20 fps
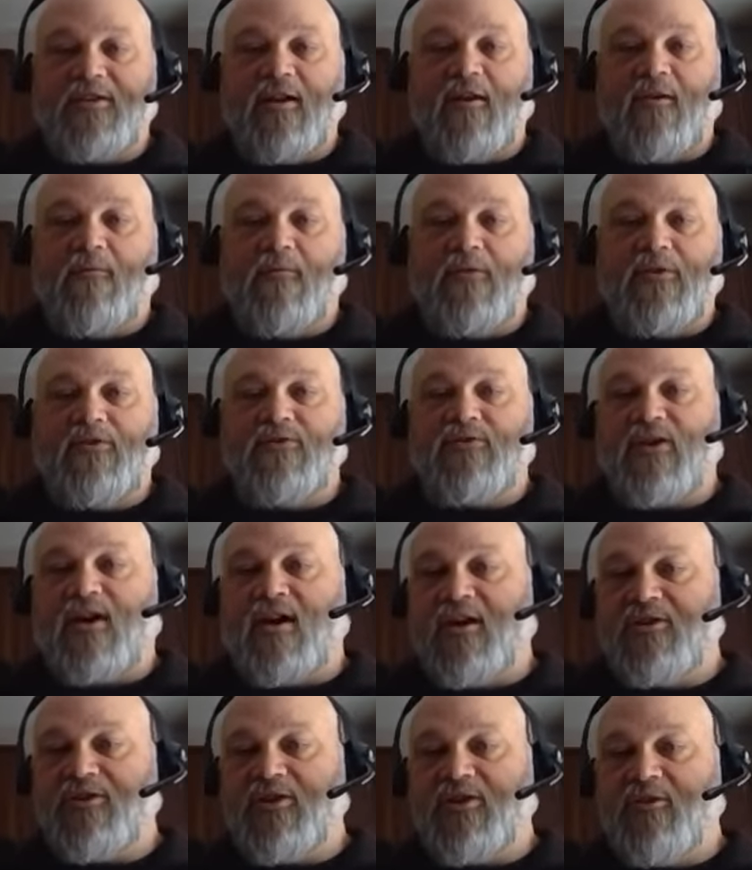You know, when you try
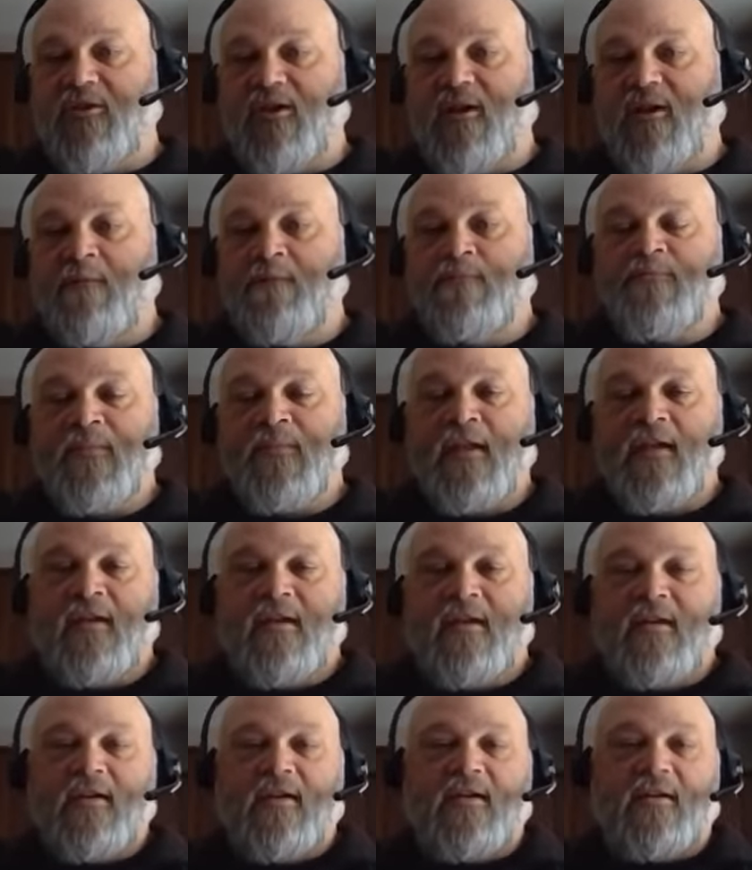and shoot a
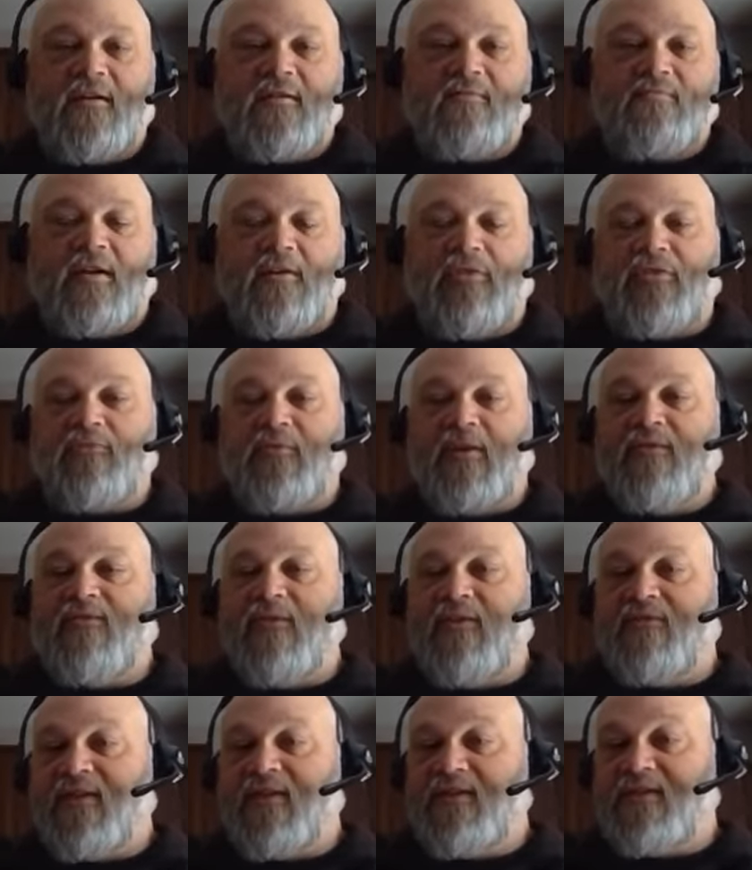uh, a three
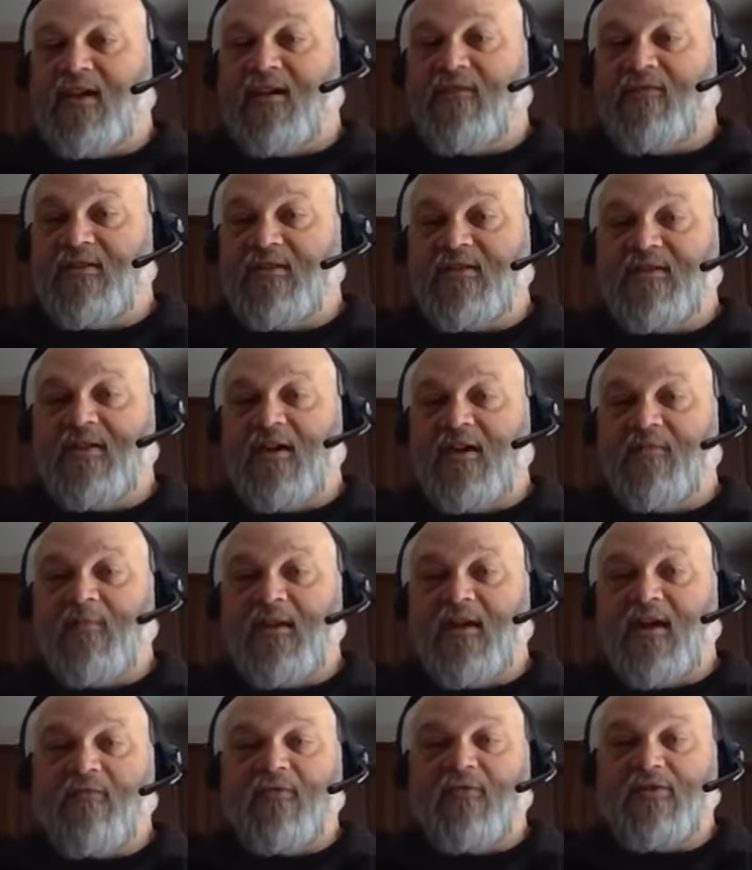fifty-seven
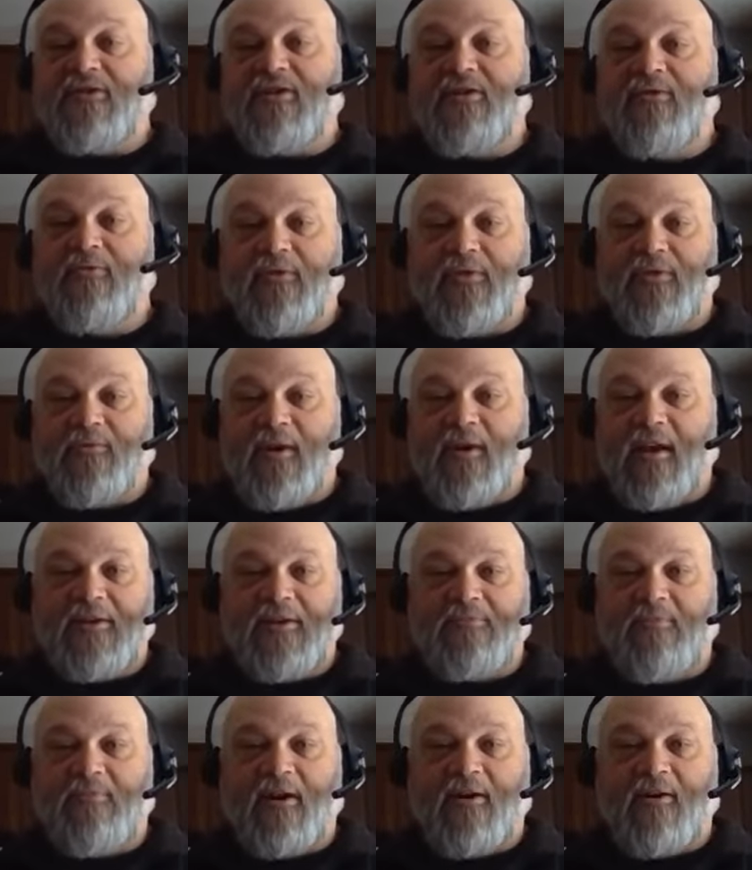snubby out of a two or three
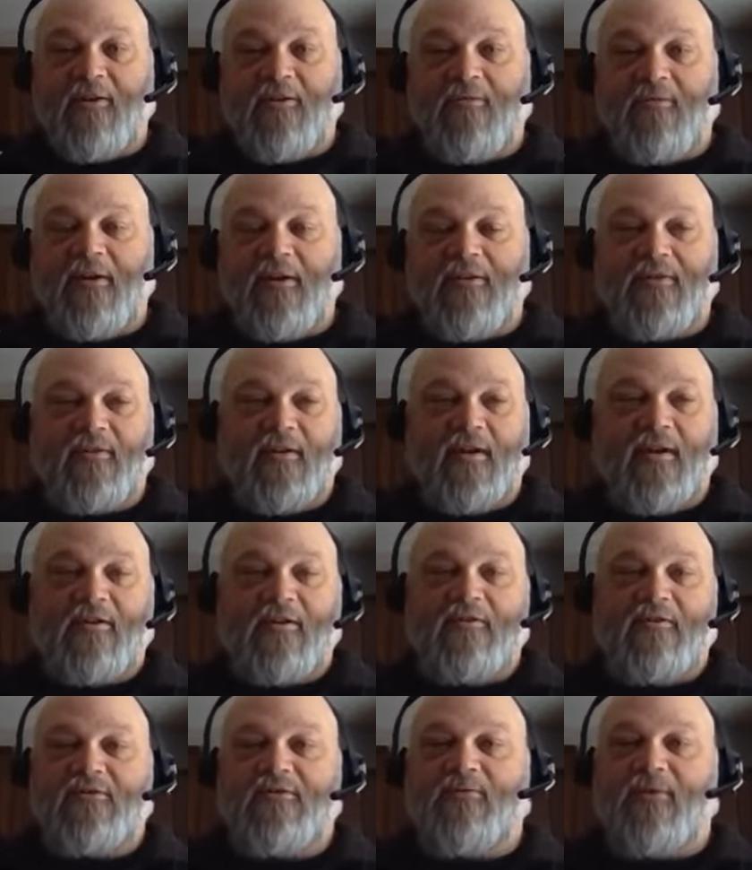inch barrel with
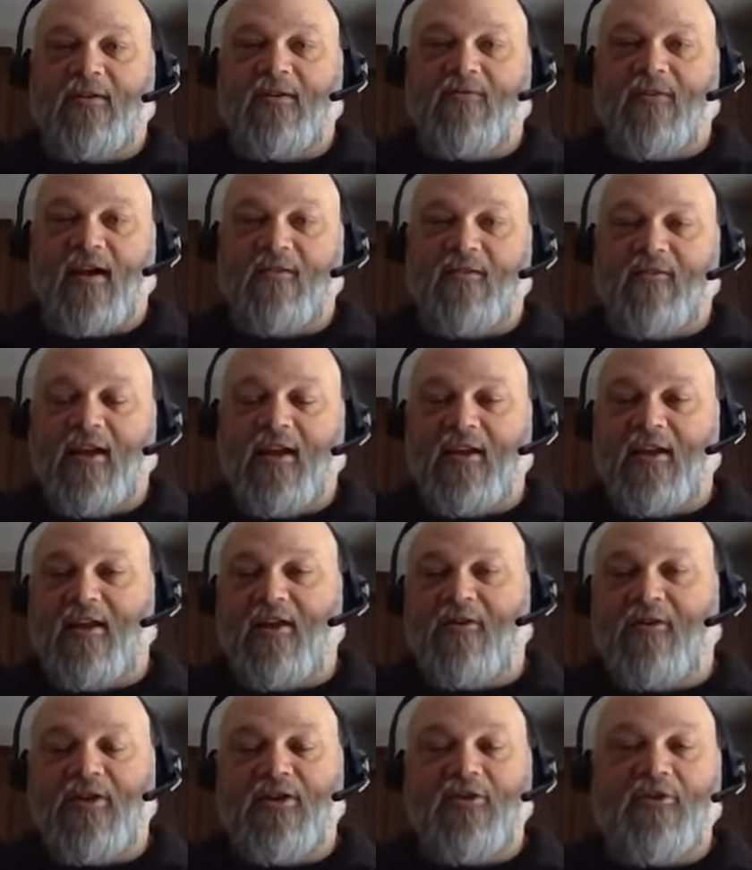one twenty-five grain, you
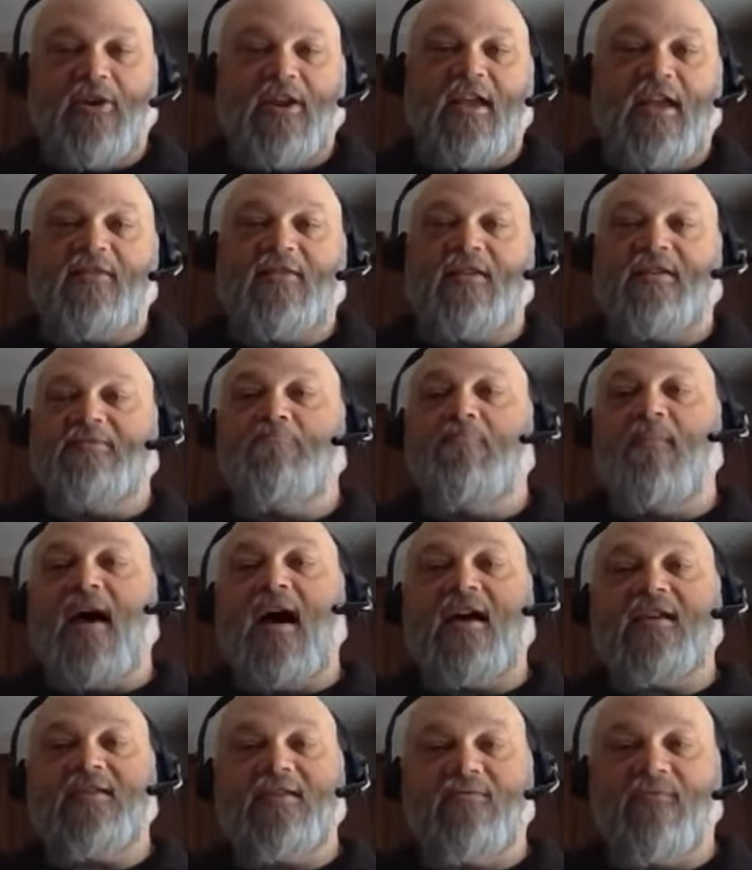know, are you going to get this
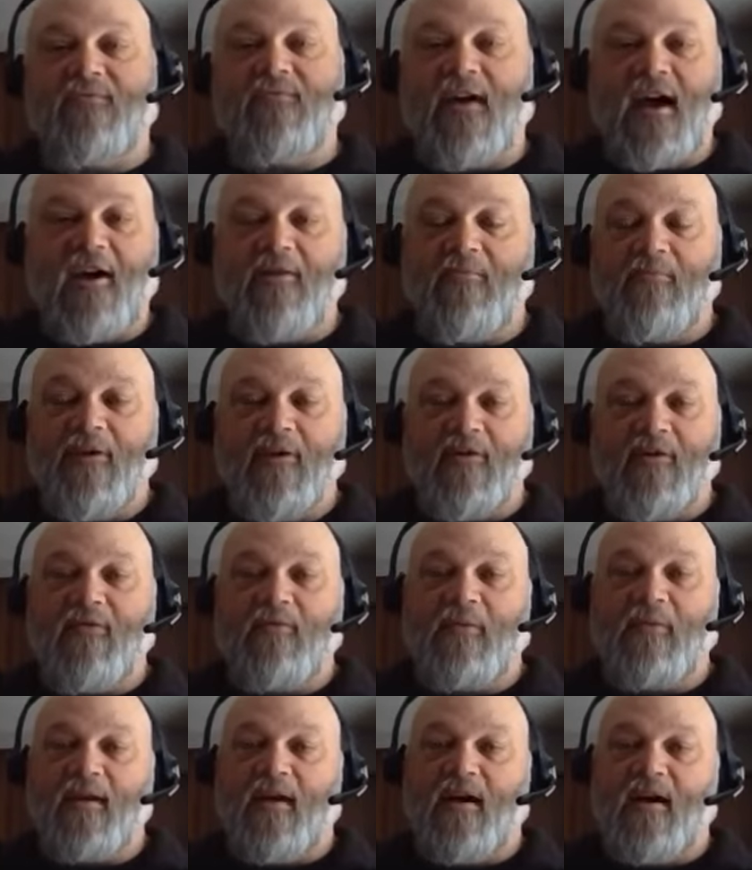massive fireball
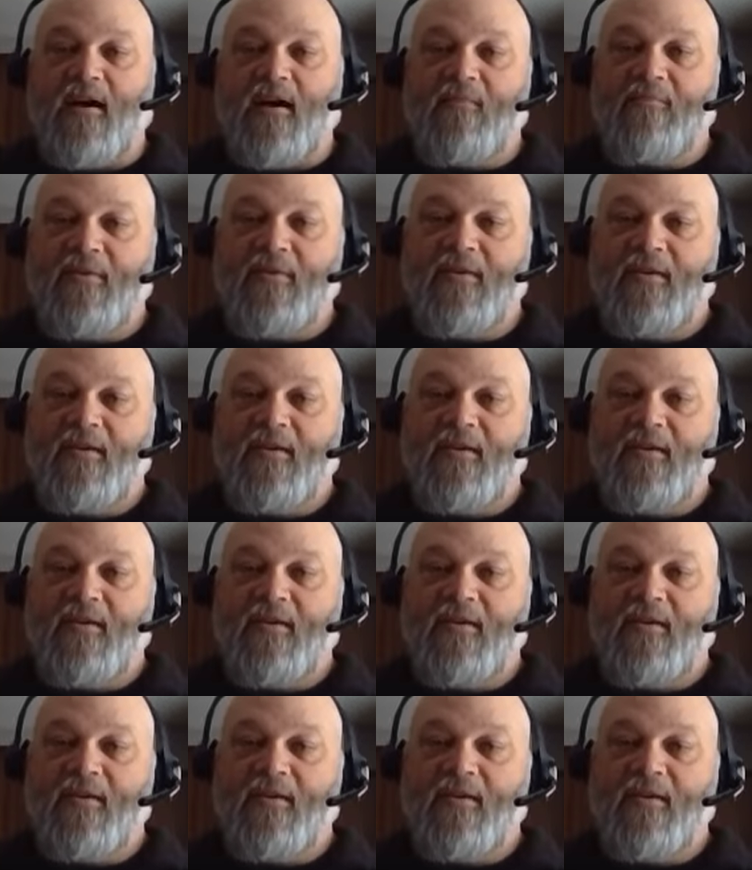from a comp?